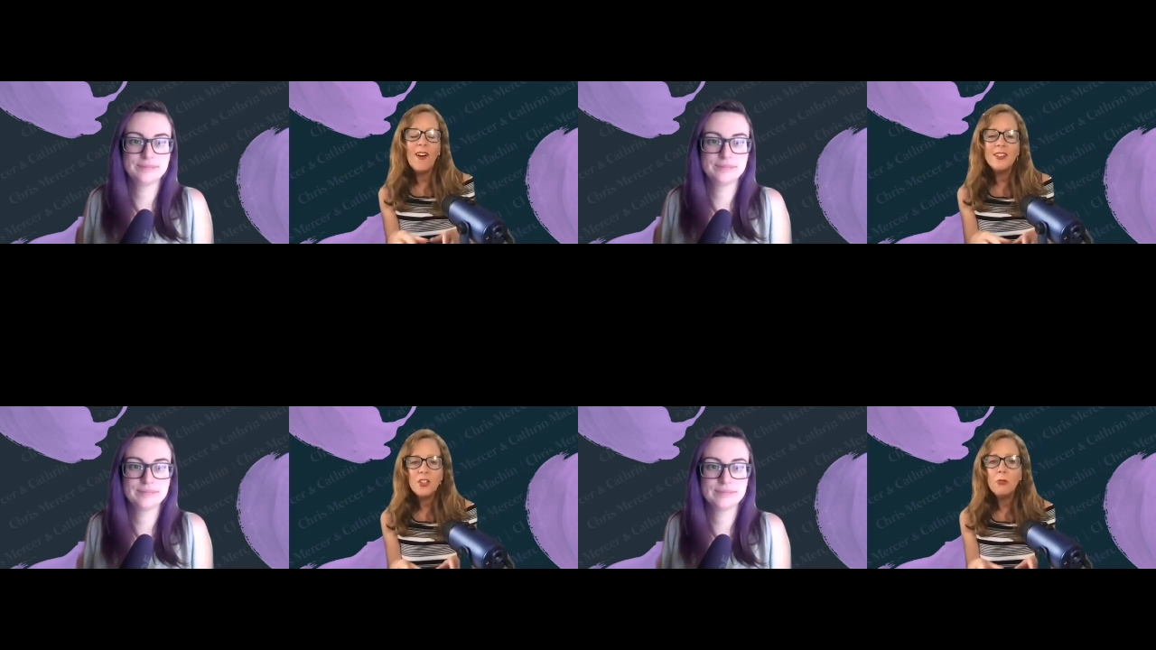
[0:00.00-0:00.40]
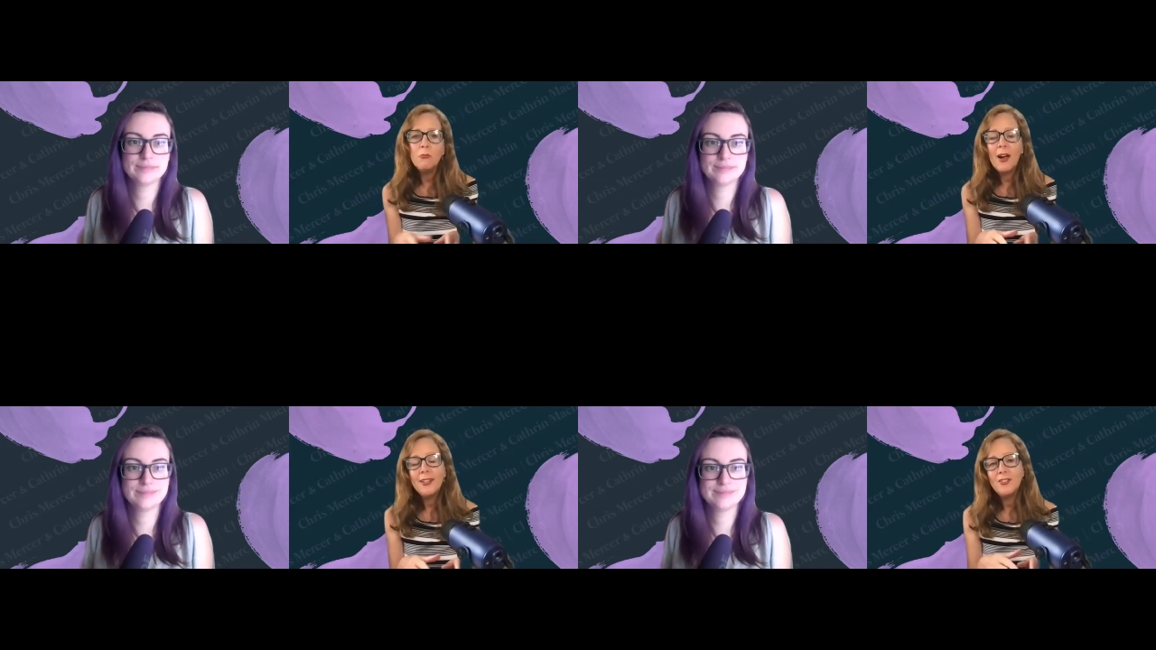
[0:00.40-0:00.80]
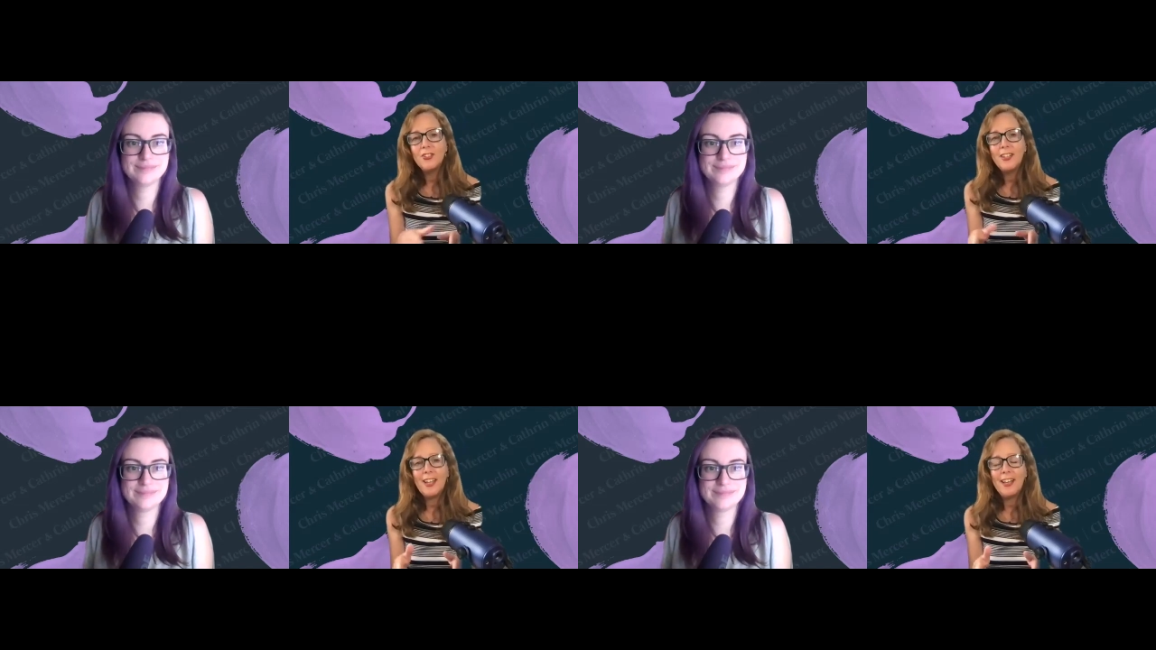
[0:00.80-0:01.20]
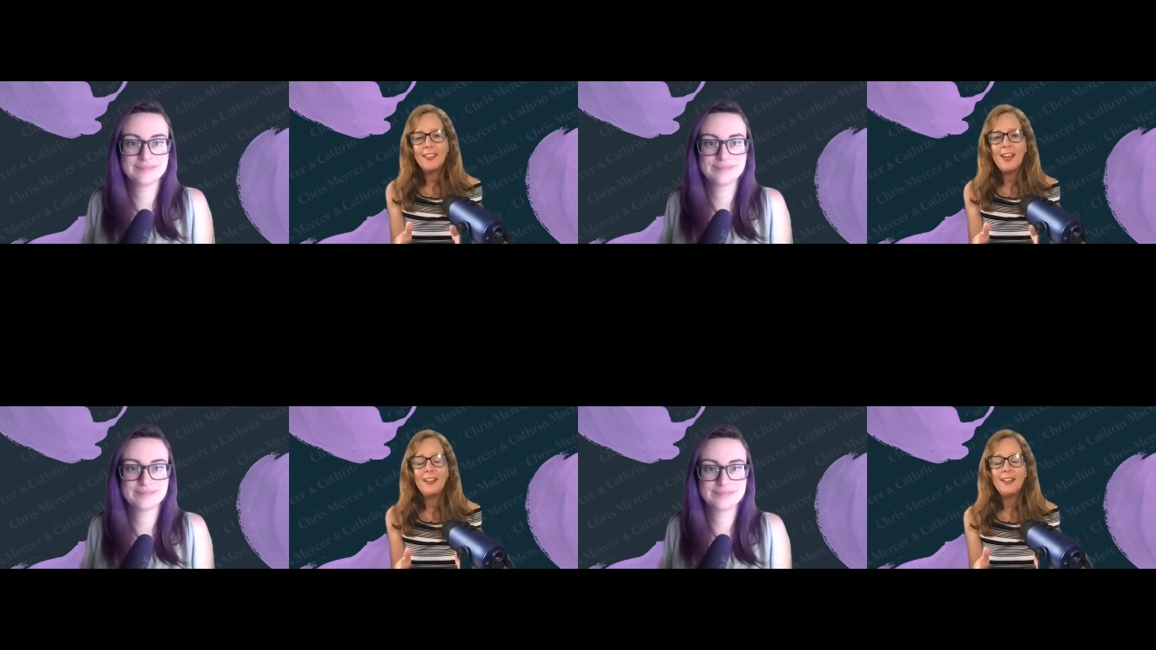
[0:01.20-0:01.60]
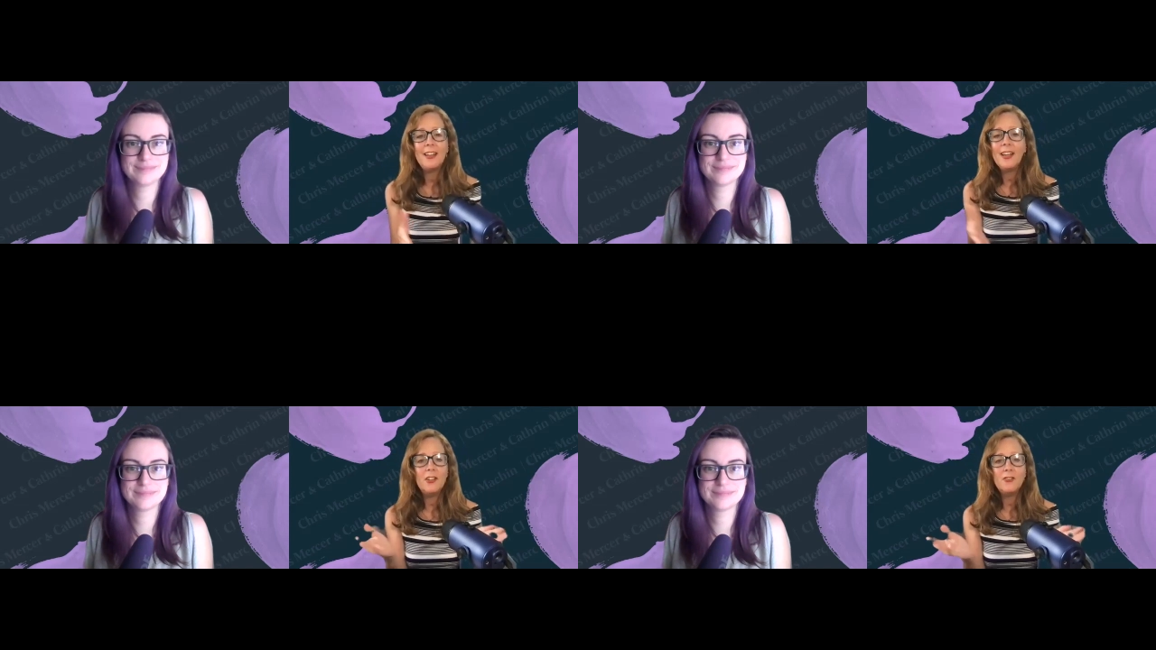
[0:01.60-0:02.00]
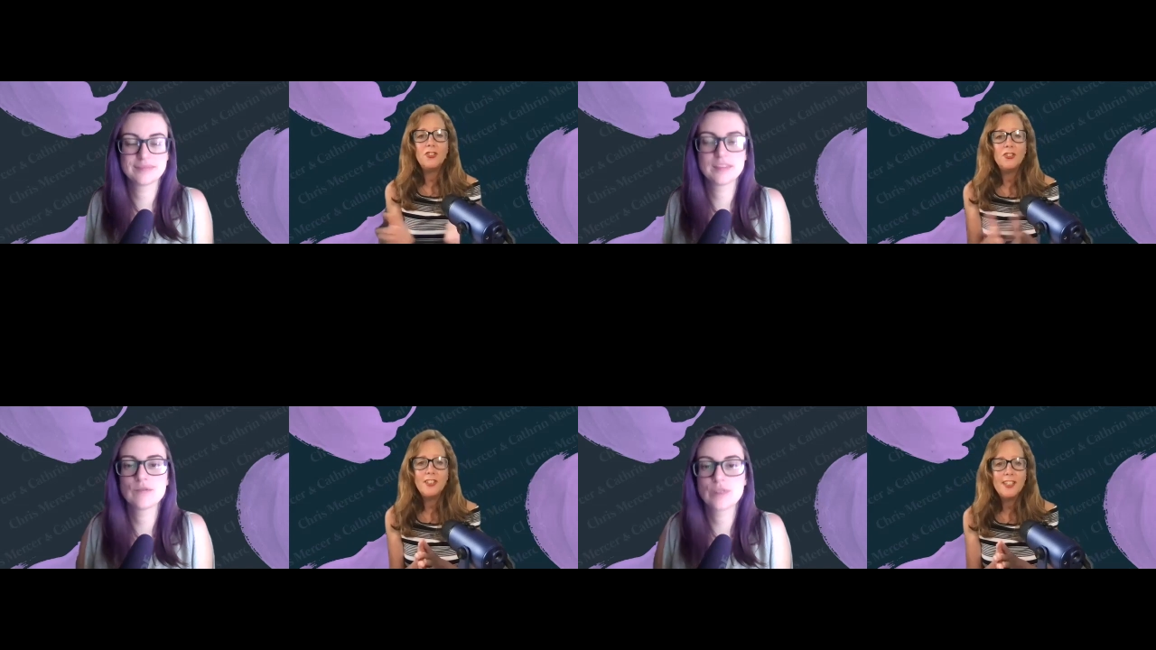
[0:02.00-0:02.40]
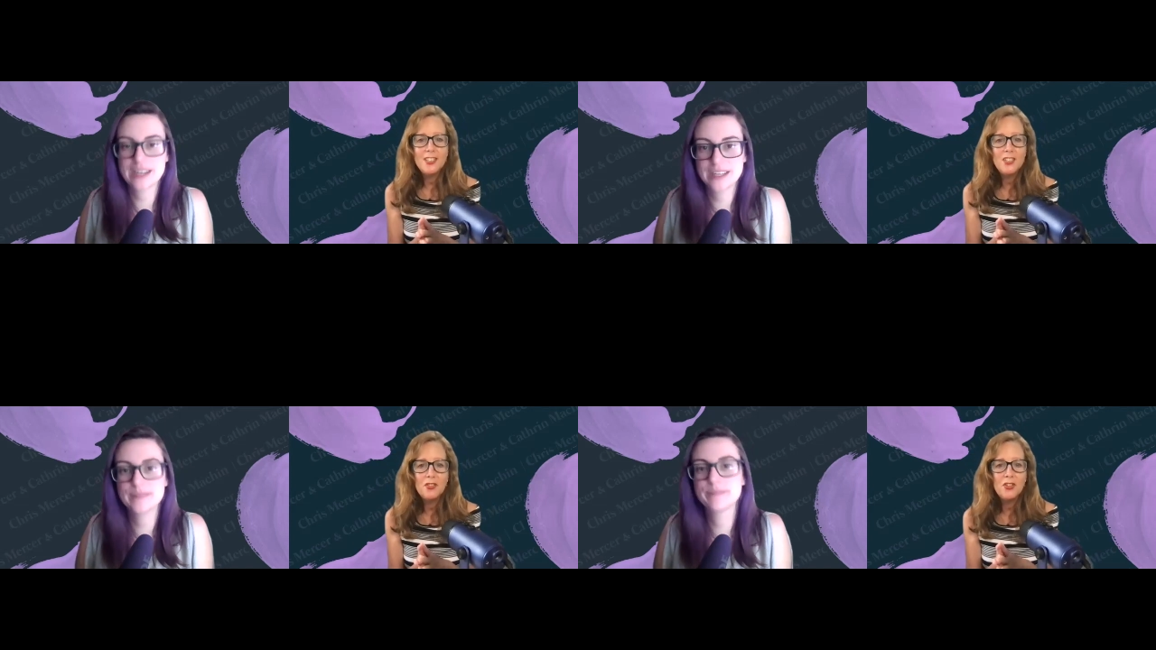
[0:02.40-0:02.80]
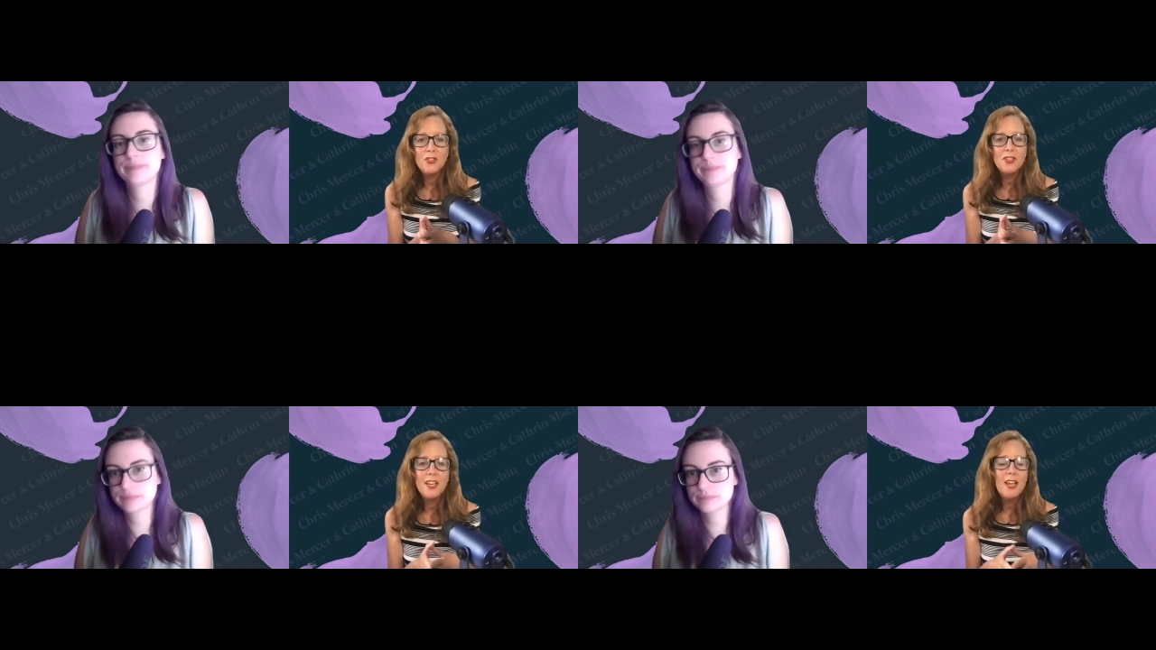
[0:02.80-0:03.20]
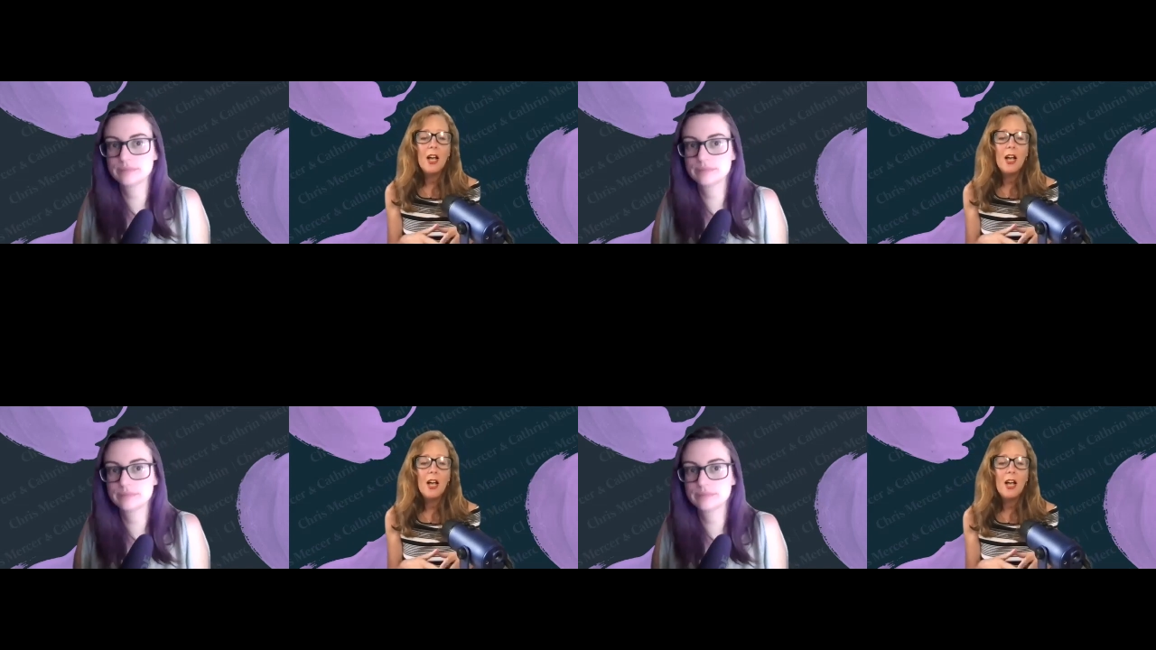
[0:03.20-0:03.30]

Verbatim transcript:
Speaker 1: I don't mind doing it like that. Like I love doing the right. interviews.